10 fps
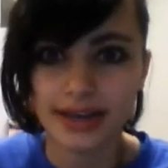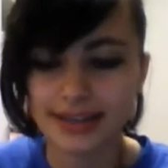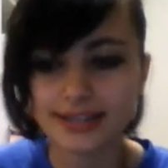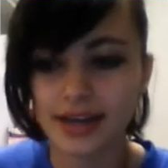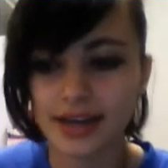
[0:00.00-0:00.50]

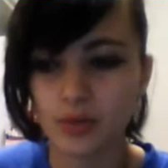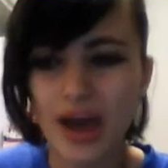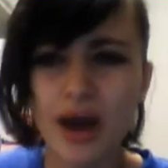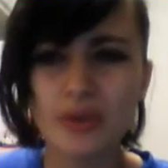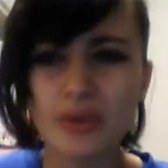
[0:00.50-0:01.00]
And it's like,
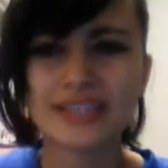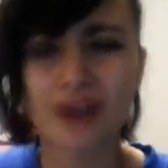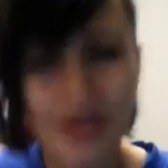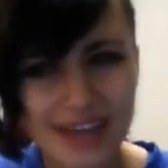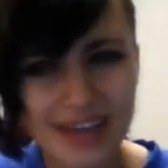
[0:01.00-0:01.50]
wow, I wasted
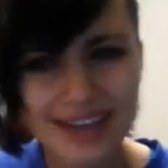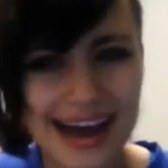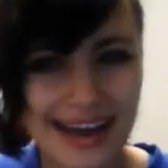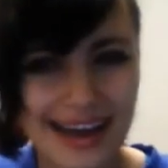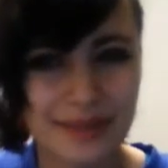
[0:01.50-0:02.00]
all that
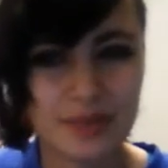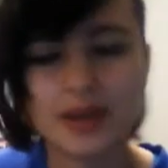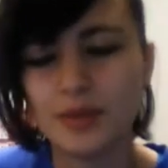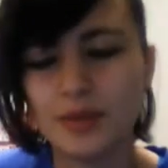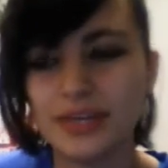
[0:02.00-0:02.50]
time
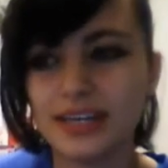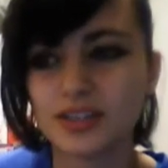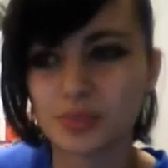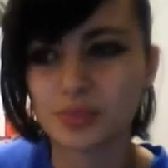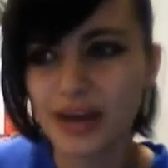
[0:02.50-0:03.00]

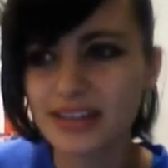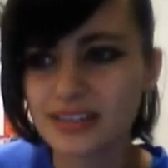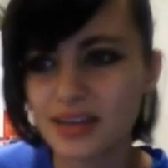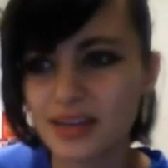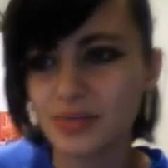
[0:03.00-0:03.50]
being
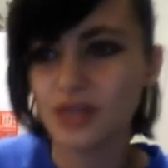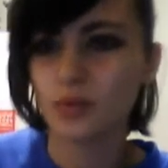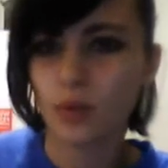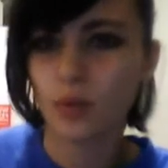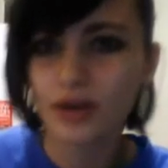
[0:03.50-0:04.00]
depressed and
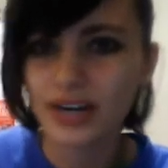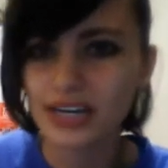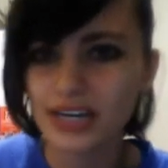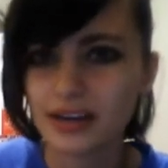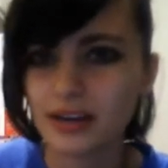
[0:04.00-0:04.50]
being
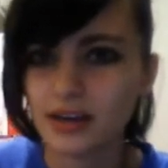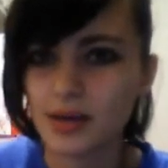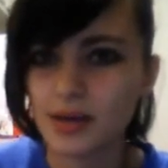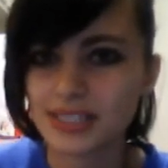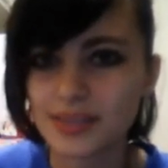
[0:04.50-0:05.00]
worried
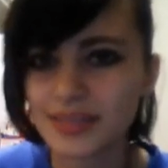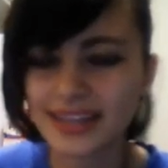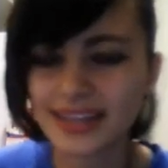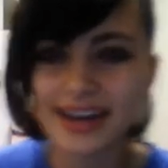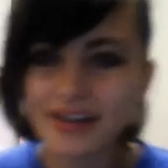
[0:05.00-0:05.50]
about
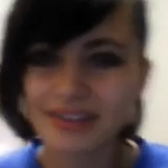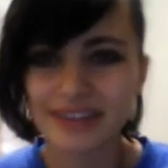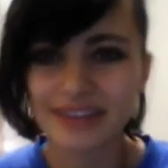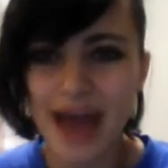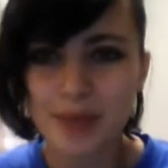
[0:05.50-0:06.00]
something that never
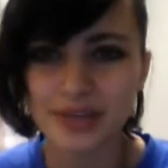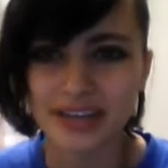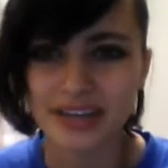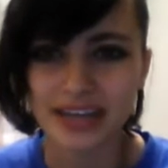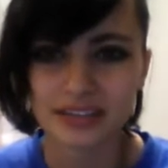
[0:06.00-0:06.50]
even
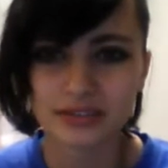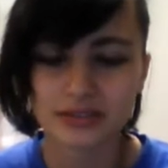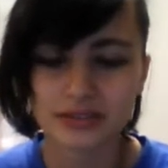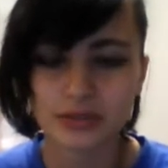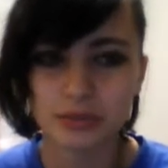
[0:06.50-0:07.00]
happened. Like,
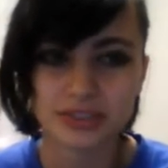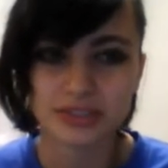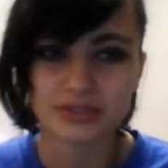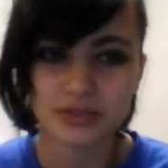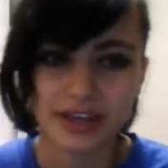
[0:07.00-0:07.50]
3
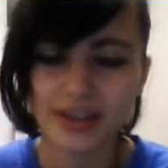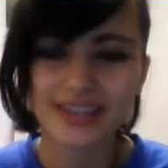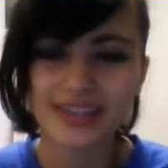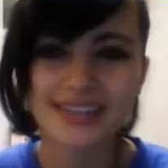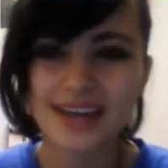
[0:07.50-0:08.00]
months later.
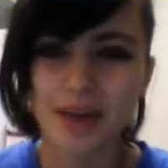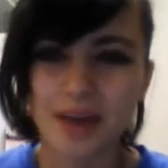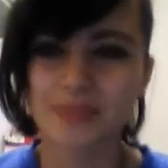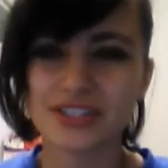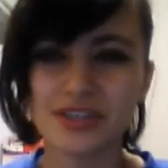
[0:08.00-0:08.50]
Like, that's
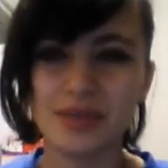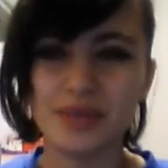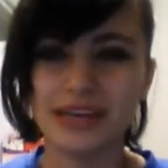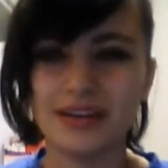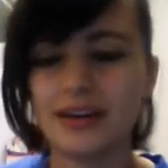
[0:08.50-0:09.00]
dumb. That's
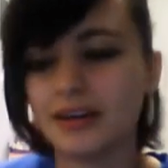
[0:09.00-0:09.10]
stupid.